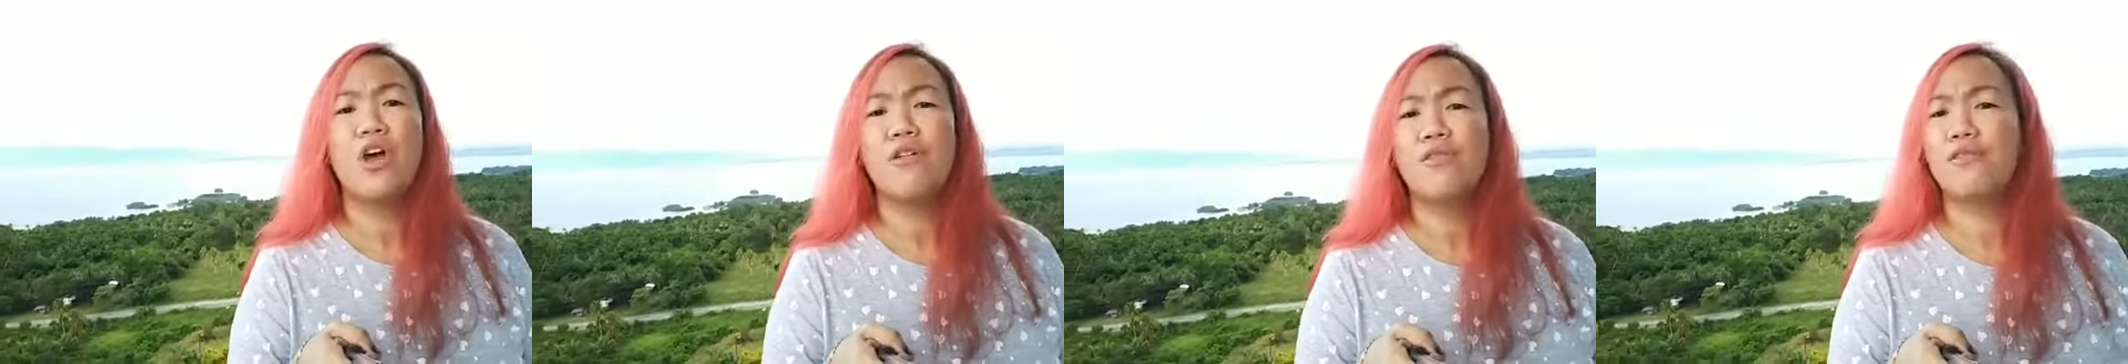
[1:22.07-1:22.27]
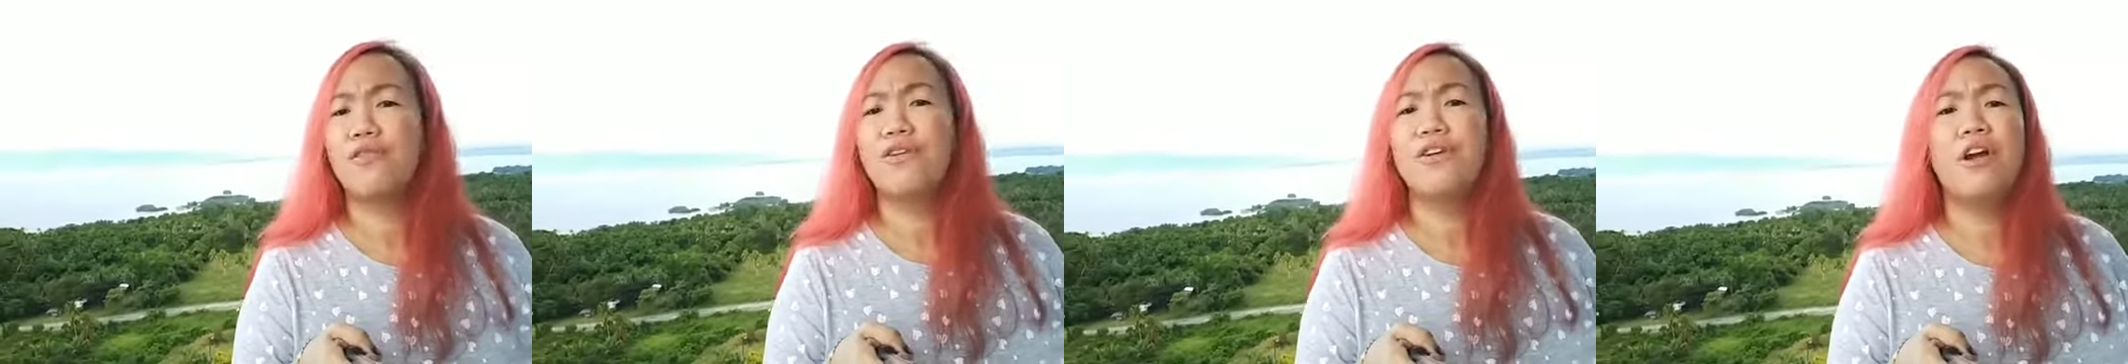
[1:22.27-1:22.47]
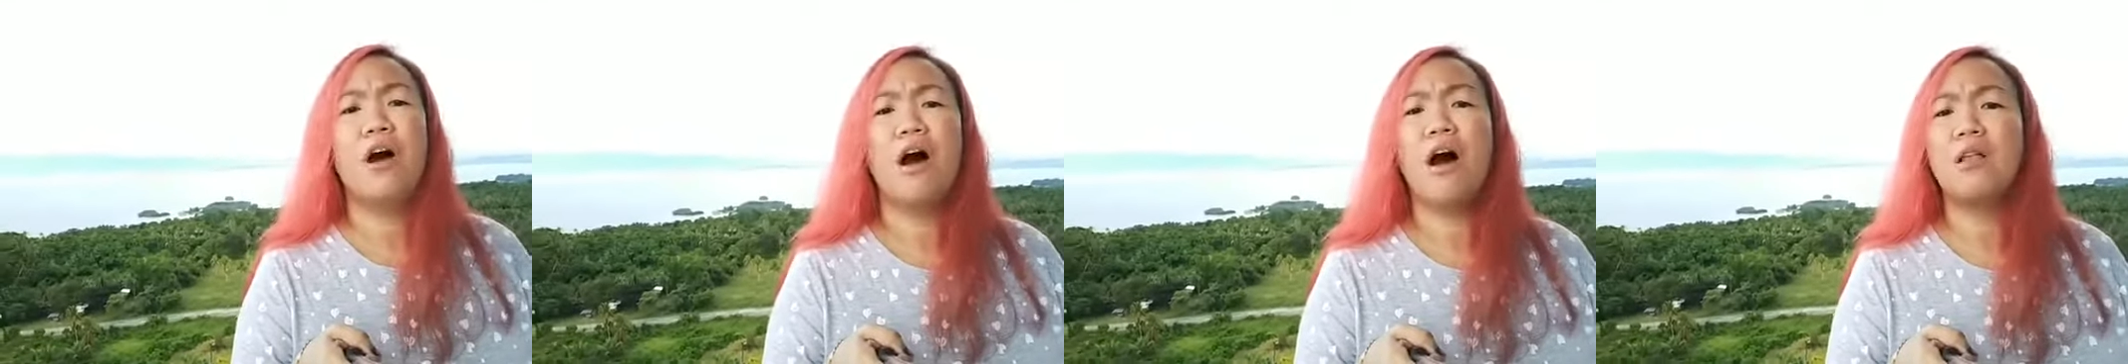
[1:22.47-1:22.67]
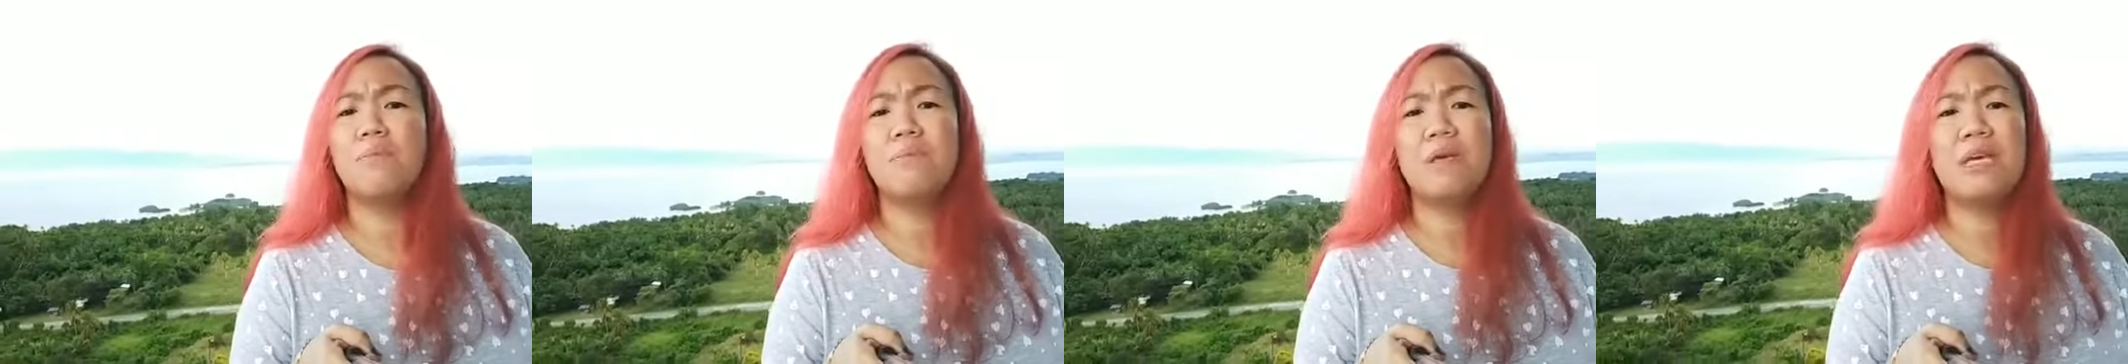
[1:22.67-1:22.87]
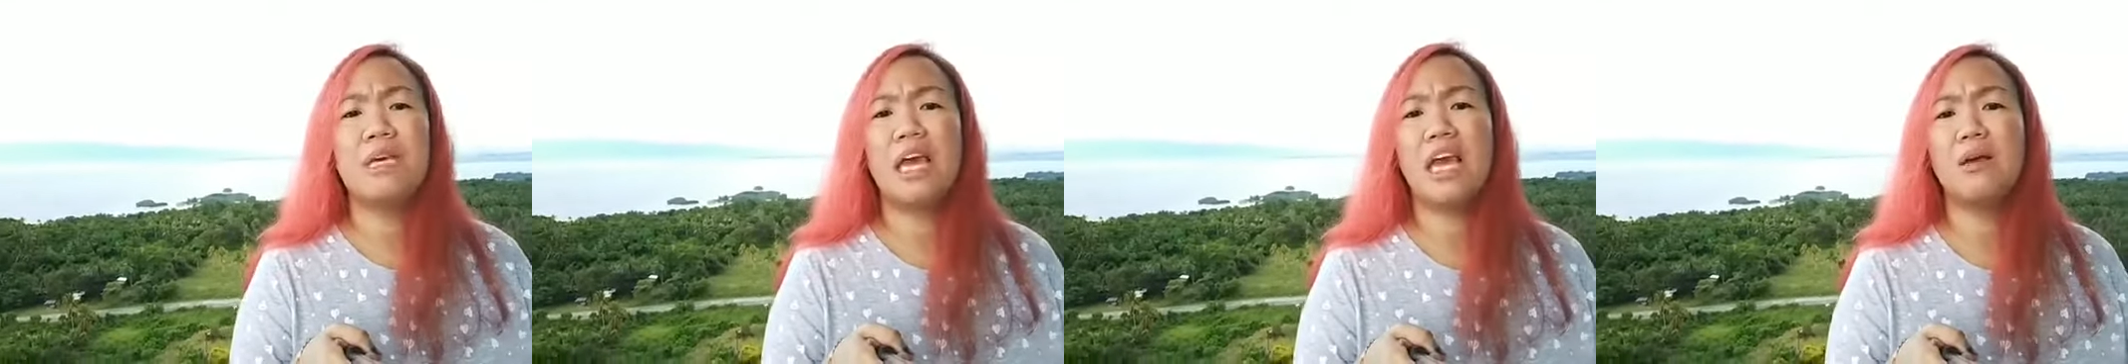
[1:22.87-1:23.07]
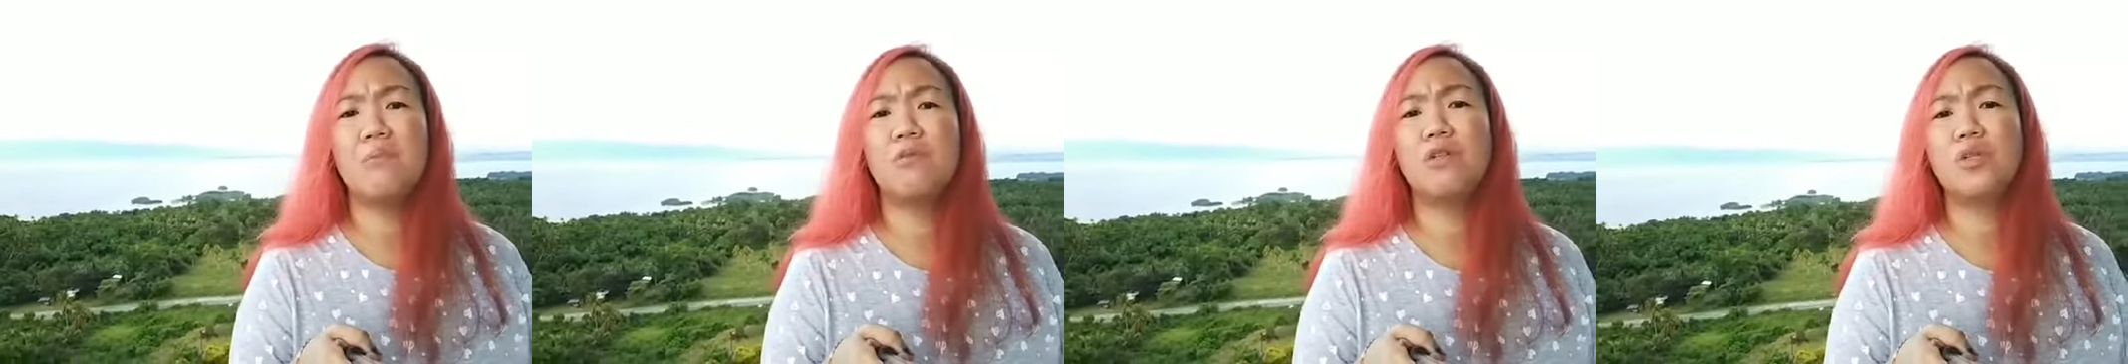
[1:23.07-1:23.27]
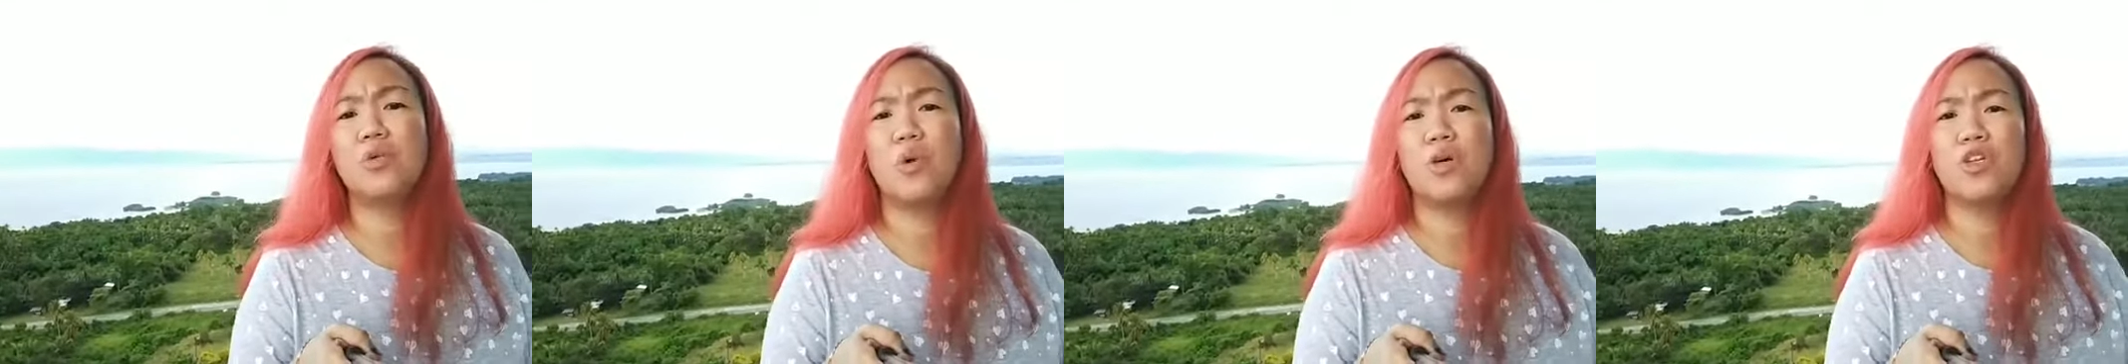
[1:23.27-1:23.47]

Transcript: for not being able to